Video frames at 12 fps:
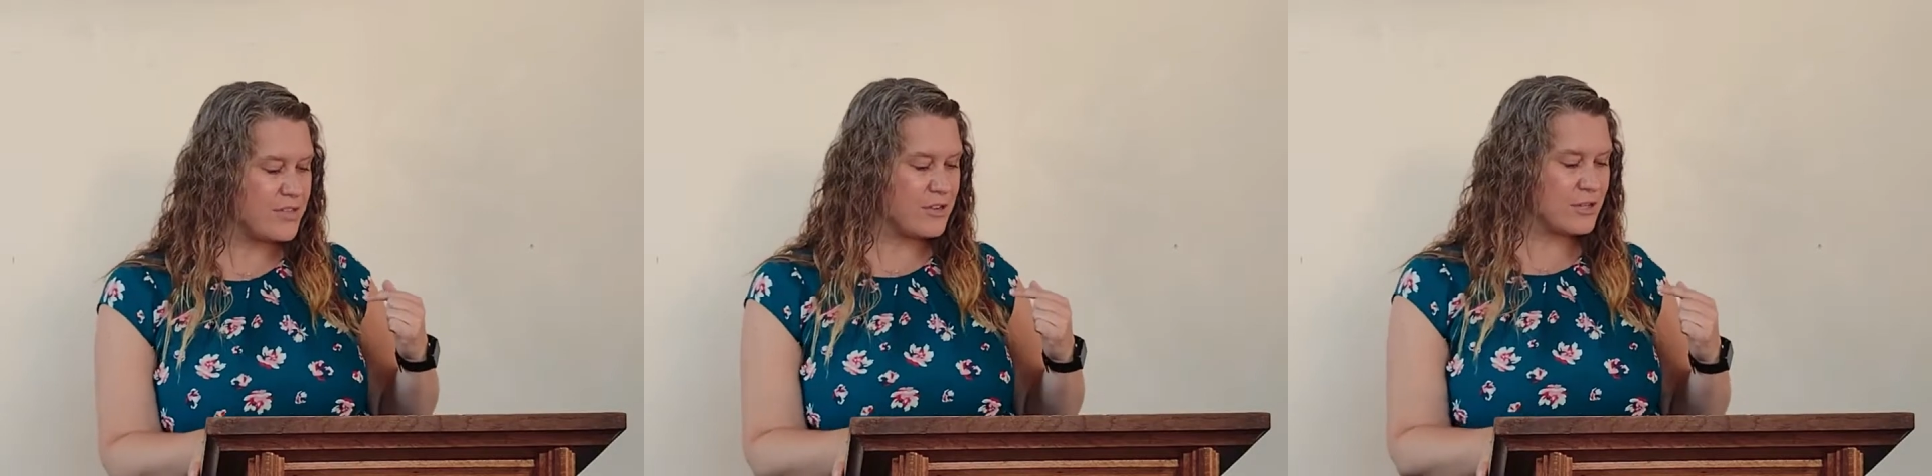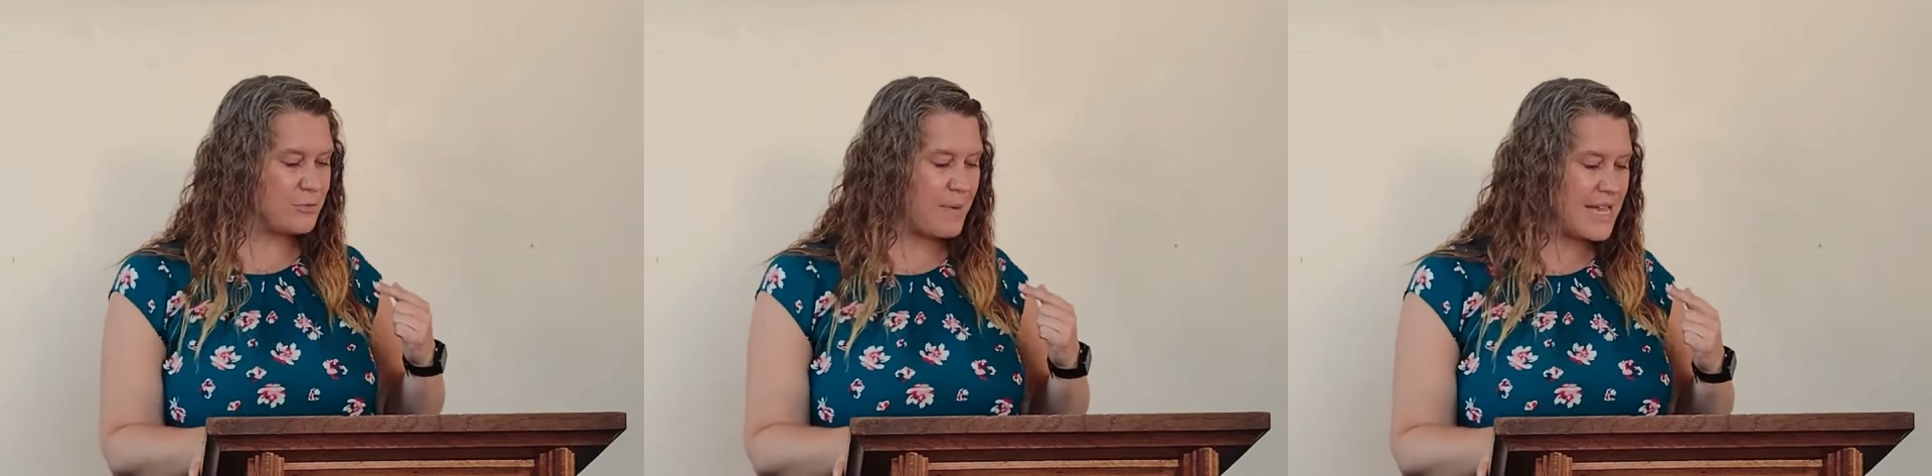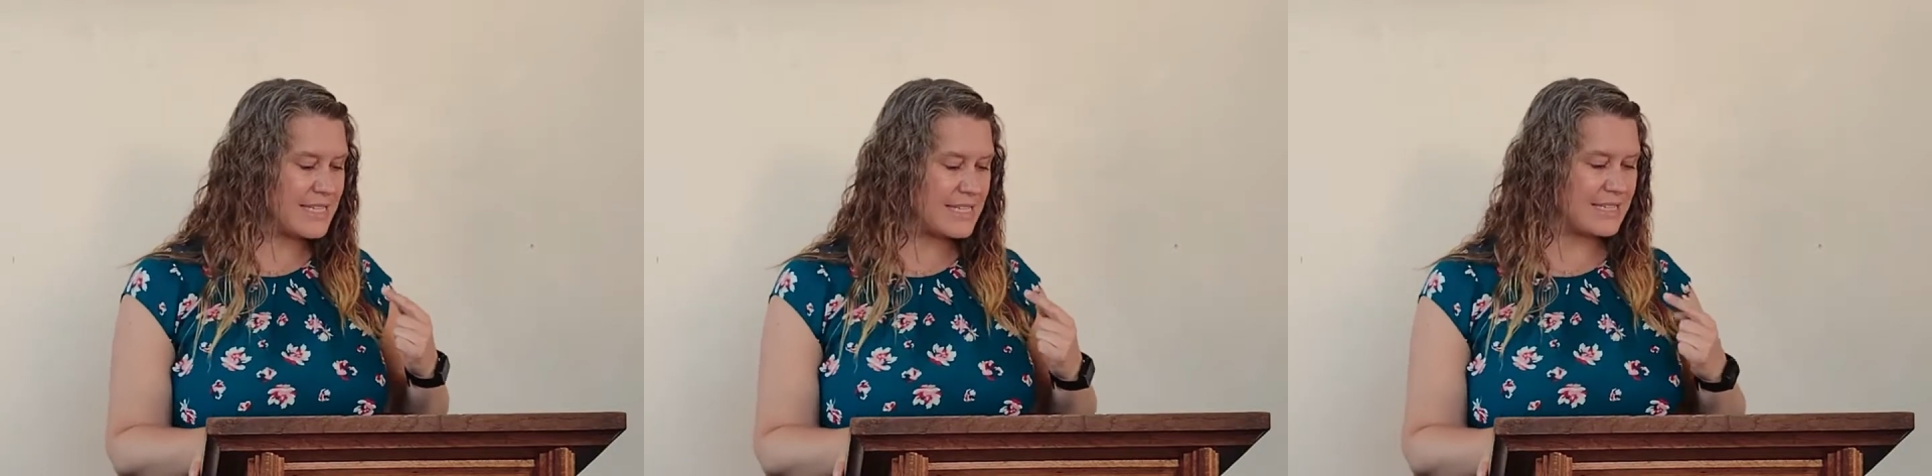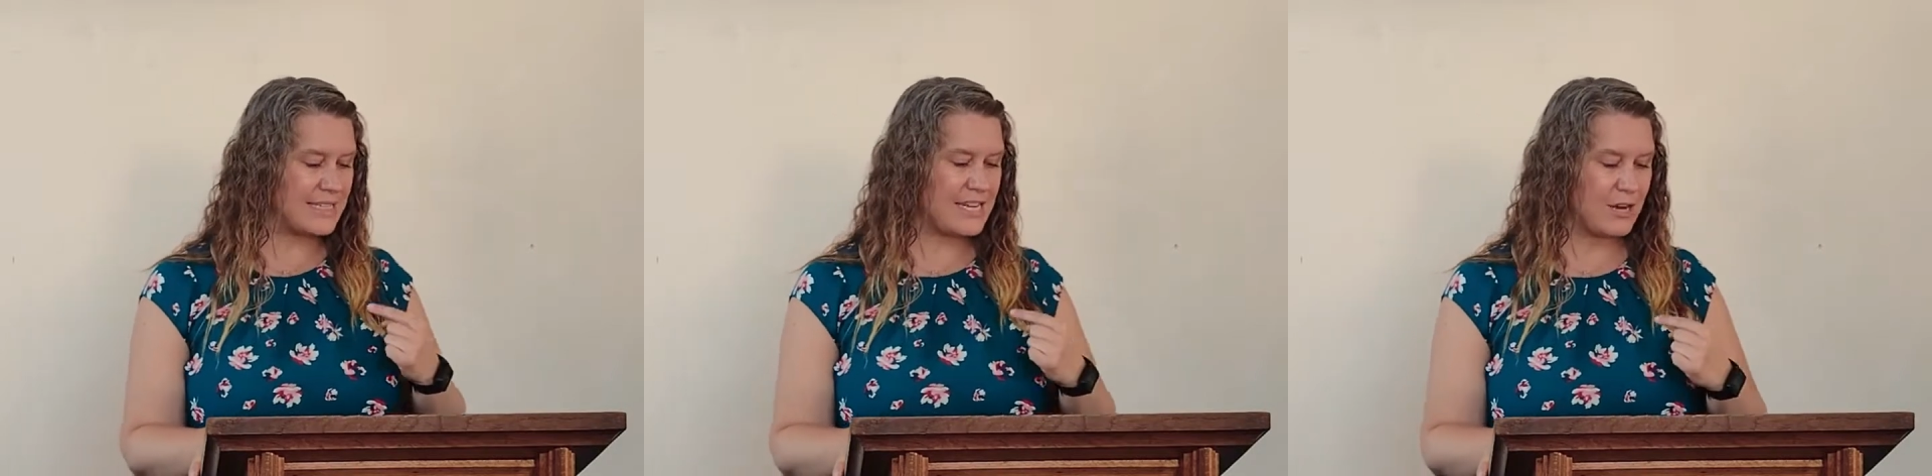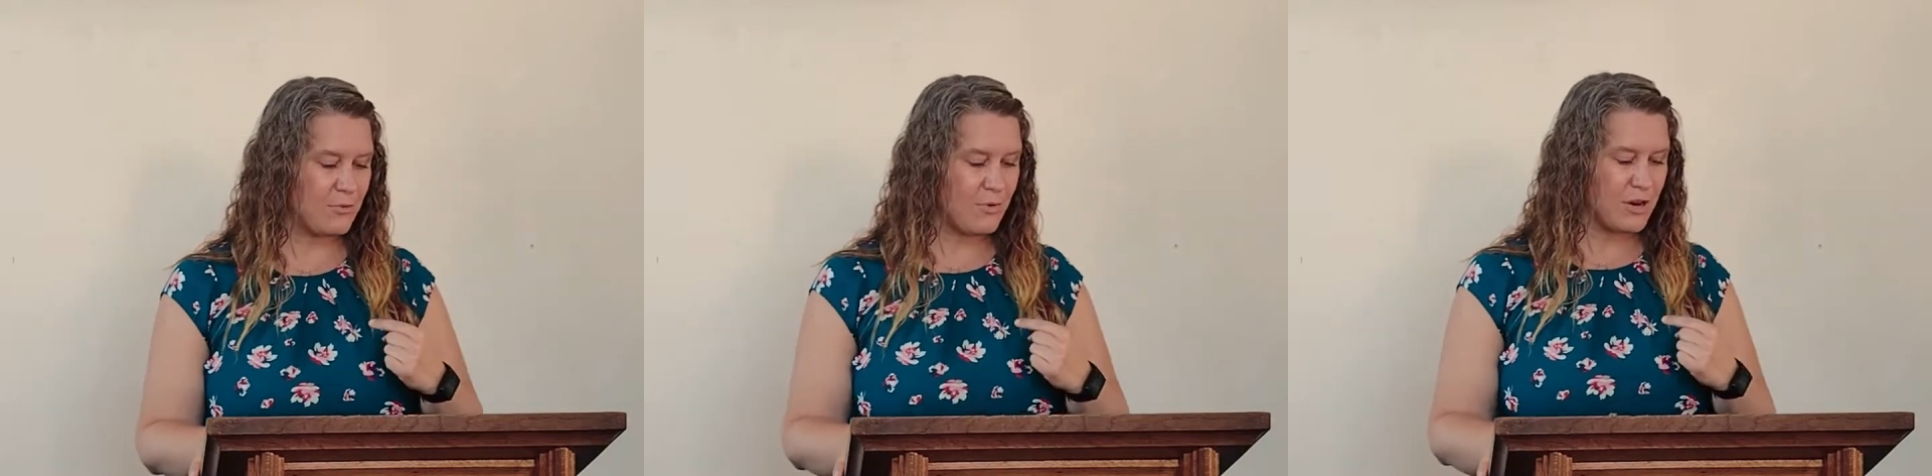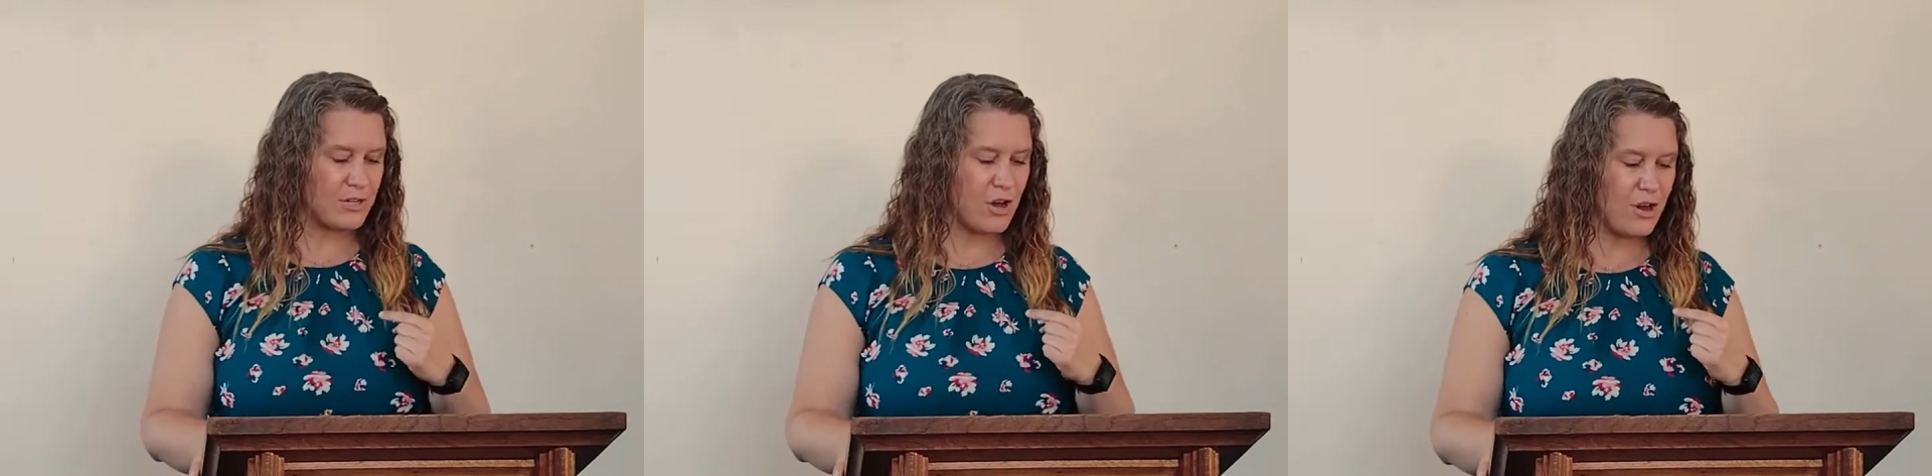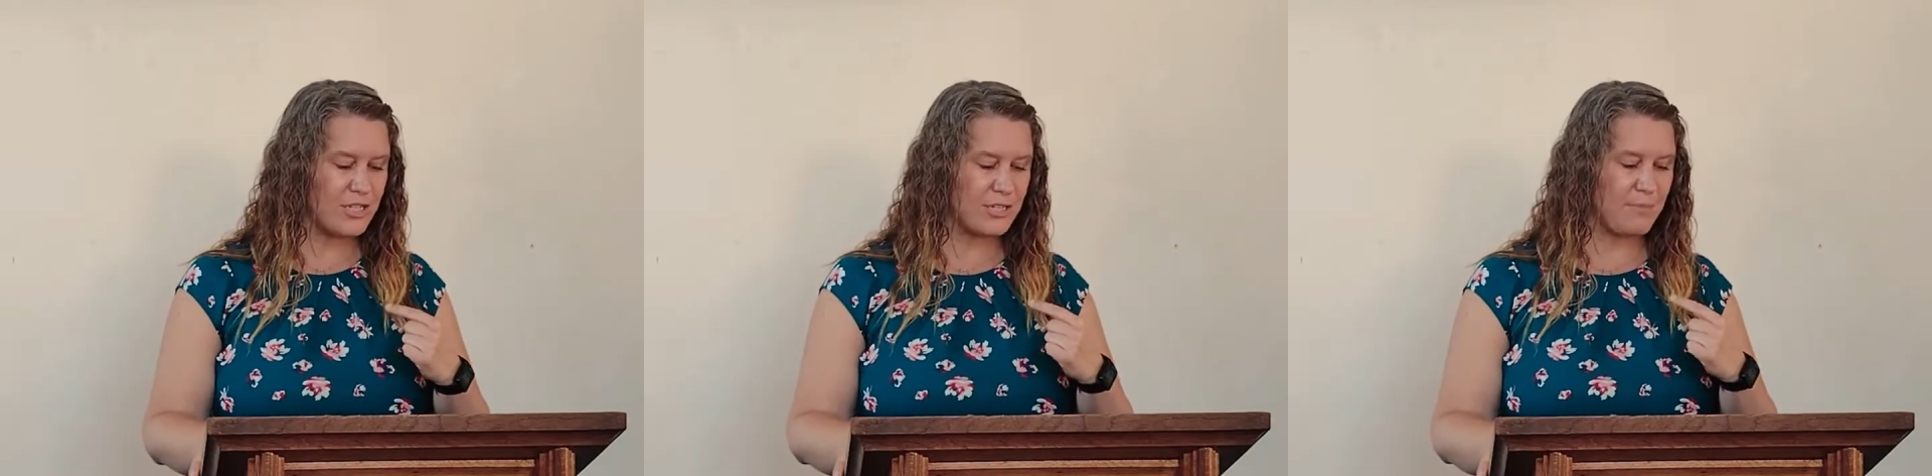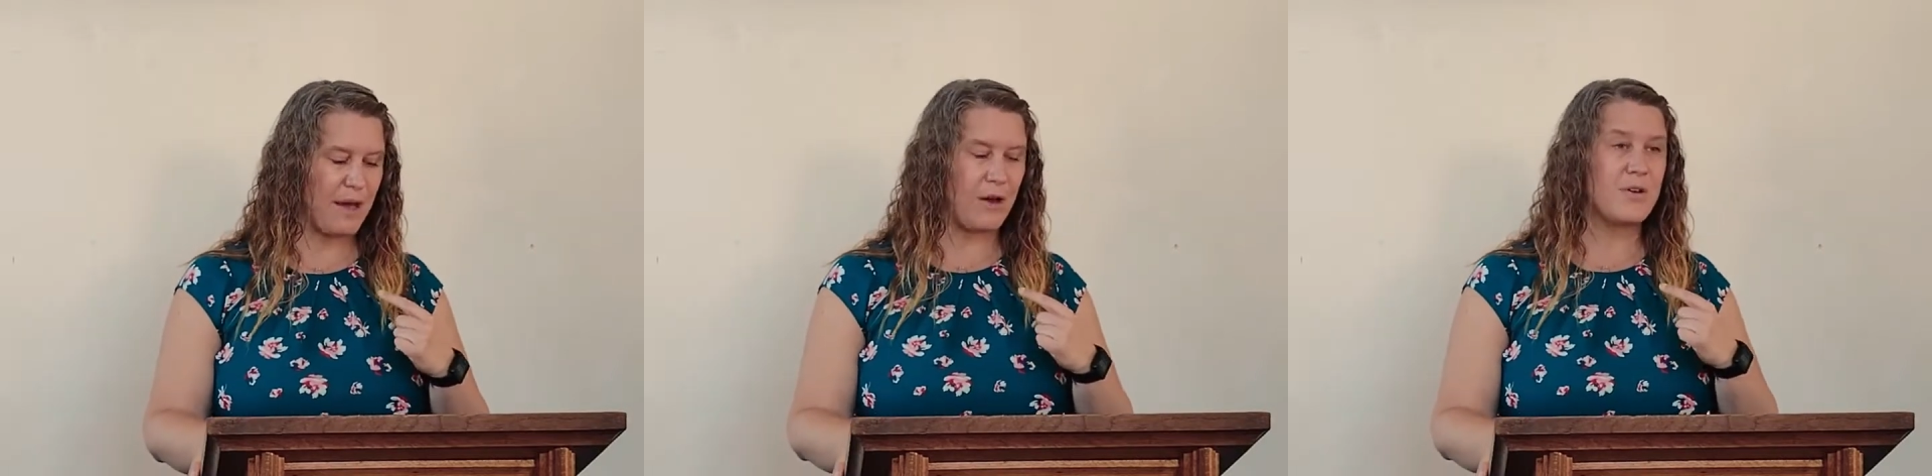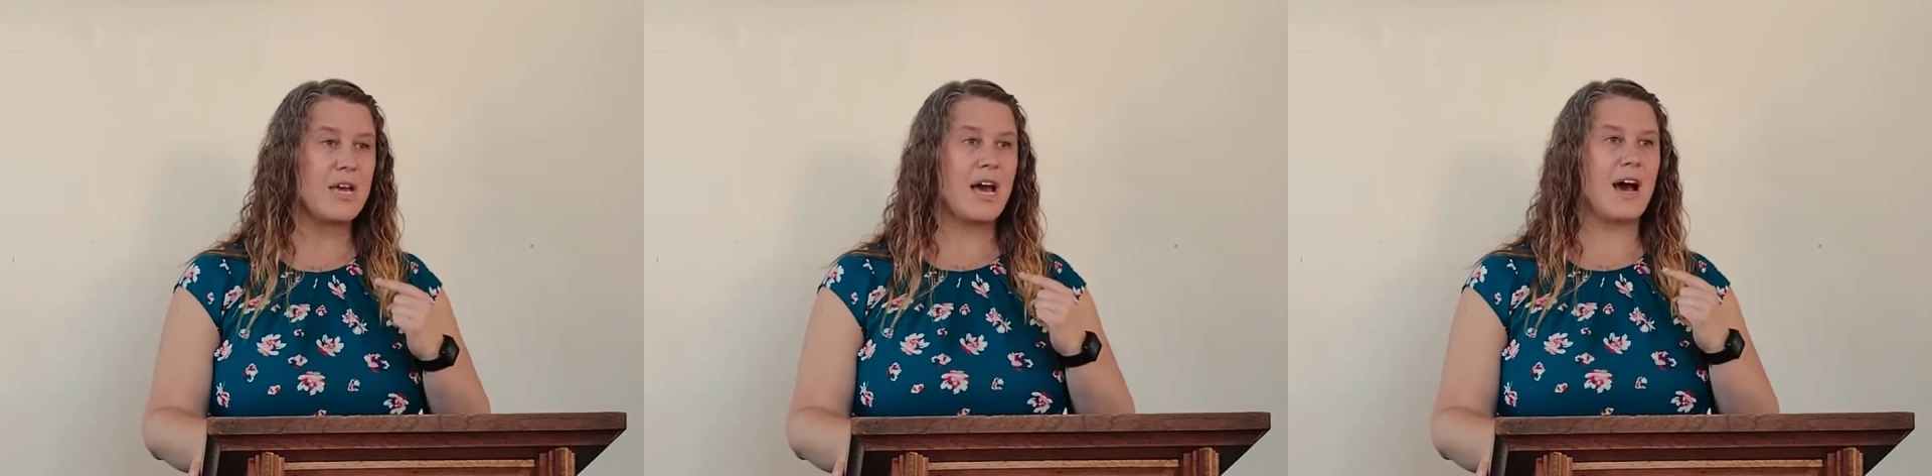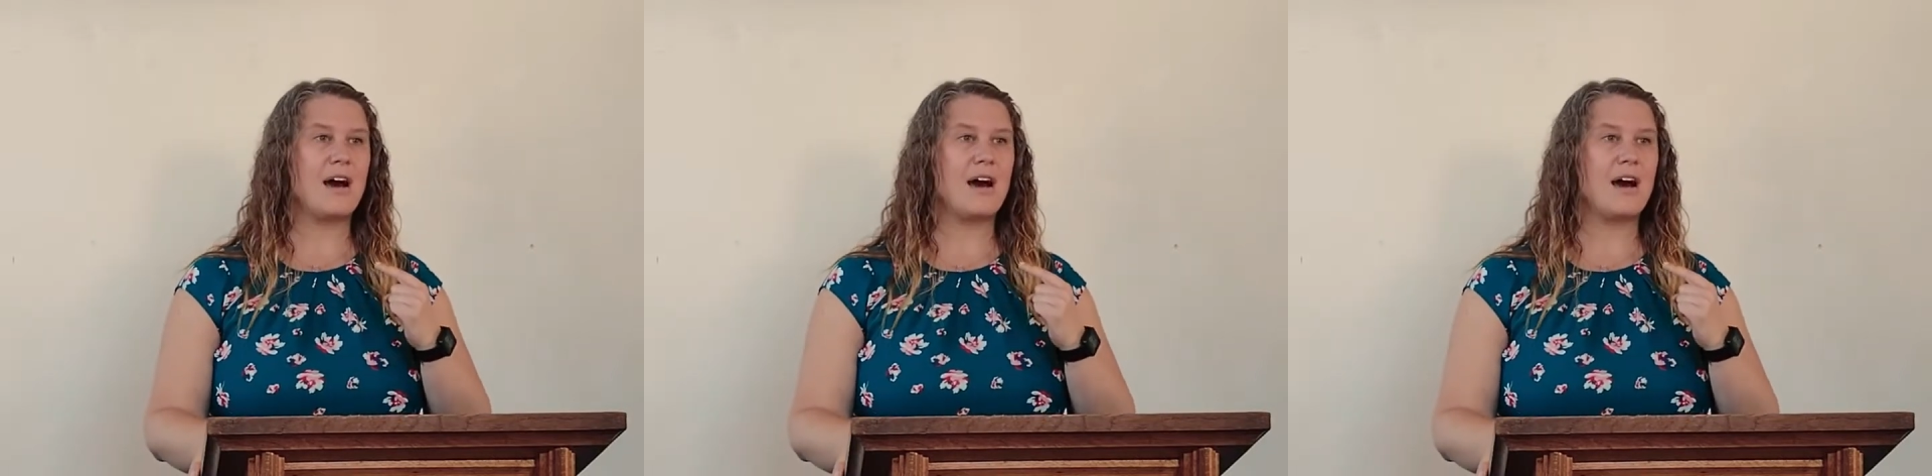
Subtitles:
there's spaces in here where it talks about